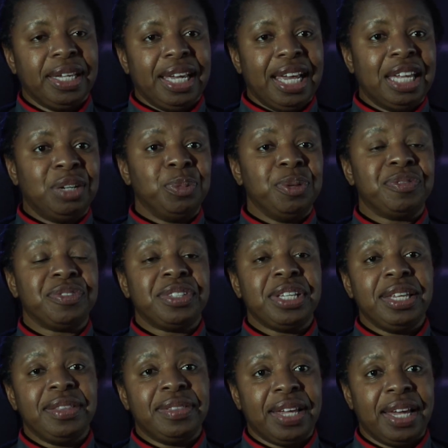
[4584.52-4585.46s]
And we've
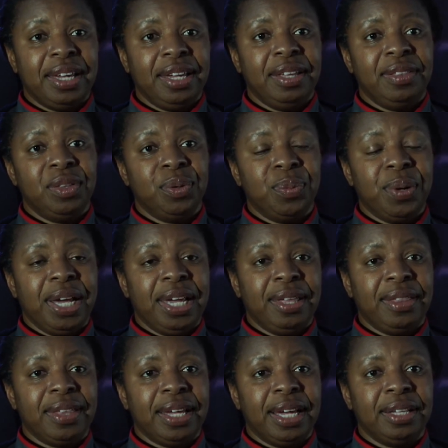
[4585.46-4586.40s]
seen that in the
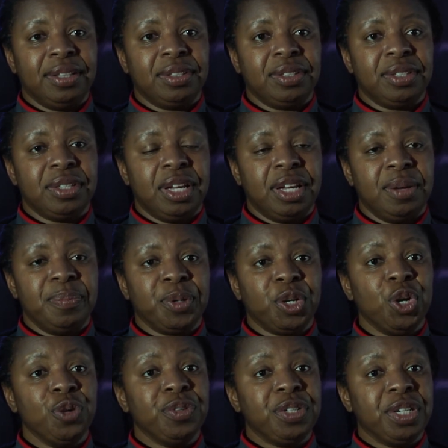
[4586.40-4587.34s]
way that um,
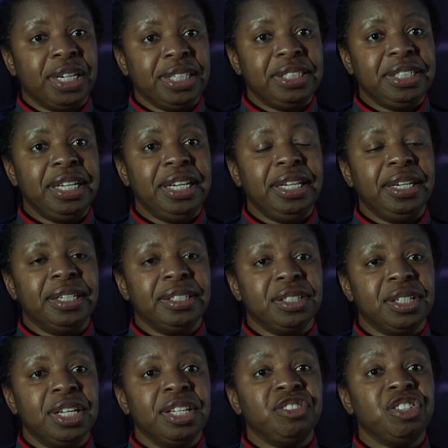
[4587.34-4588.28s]
COVID 19
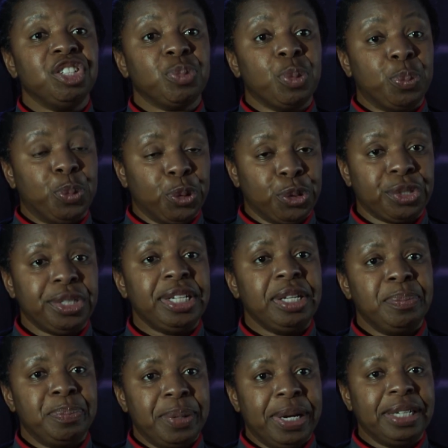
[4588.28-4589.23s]
has disproportionately
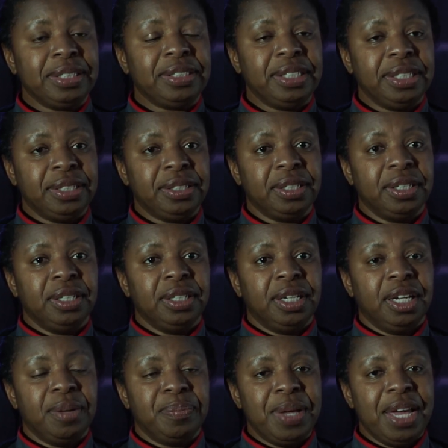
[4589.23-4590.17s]
impacted
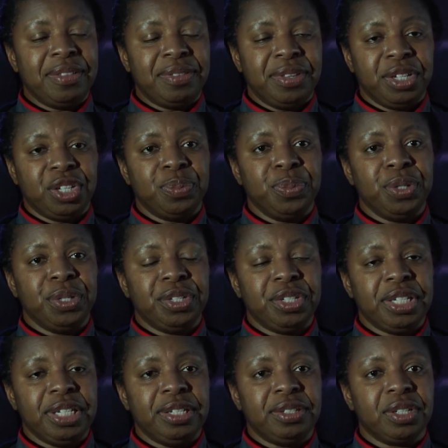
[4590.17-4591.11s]
um, ethnic
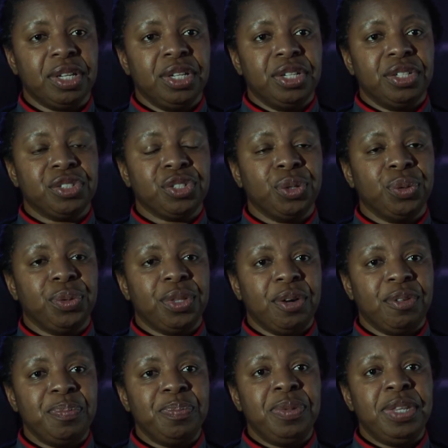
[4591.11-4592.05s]
communities. So
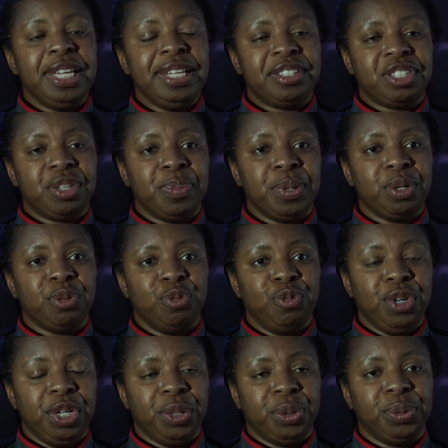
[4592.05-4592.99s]
there needs to be a
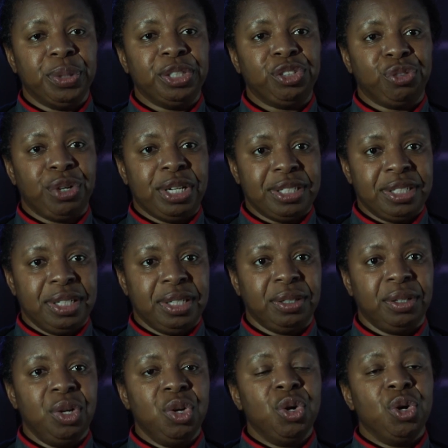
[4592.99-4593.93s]
real
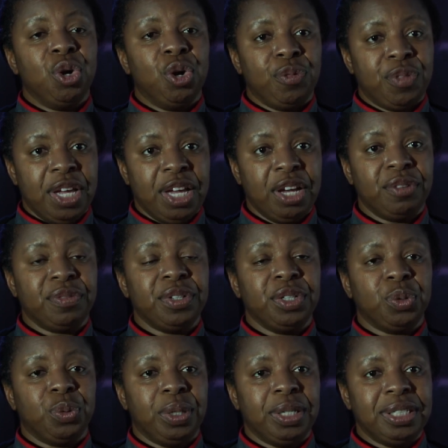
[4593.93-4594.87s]
addressing of the health
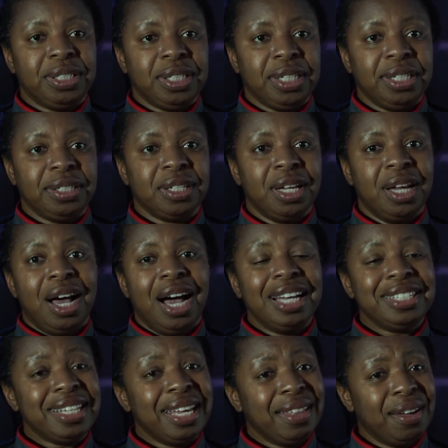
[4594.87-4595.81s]
inequalities. I
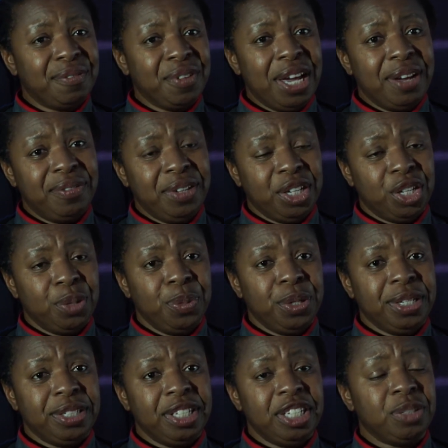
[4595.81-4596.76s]
say that for ethnic
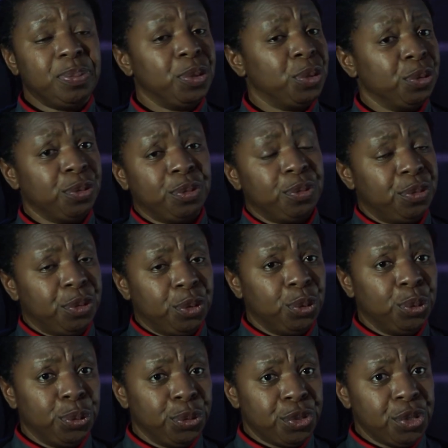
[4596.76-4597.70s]
communities, but for
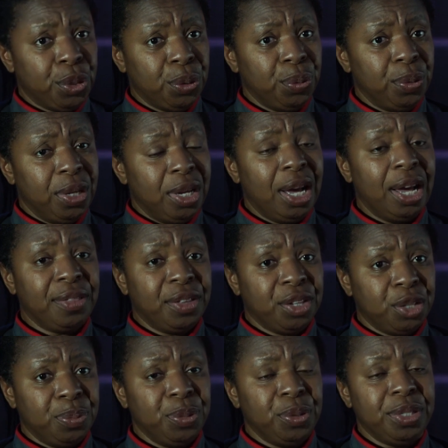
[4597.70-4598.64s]
also other
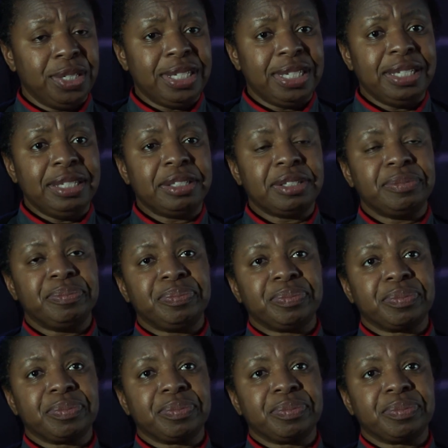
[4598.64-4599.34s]
communities.